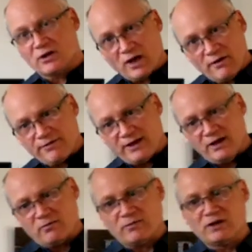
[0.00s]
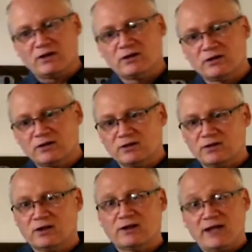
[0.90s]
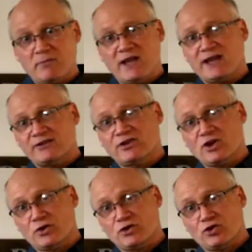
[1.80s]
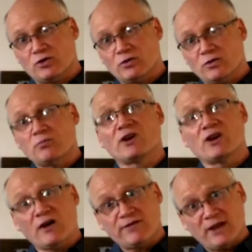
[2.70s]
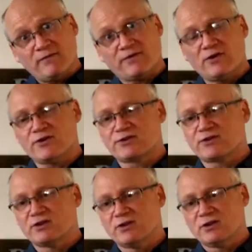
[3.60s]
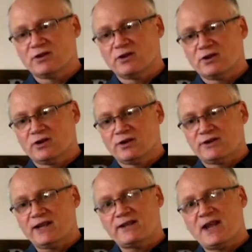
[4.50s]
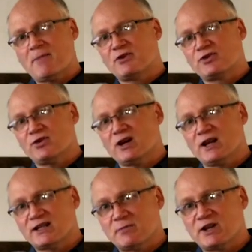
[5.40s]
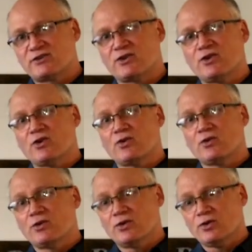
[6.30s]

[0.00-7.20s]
Love them. They may get to know you, but love them first. Take the opportunity to let them get to know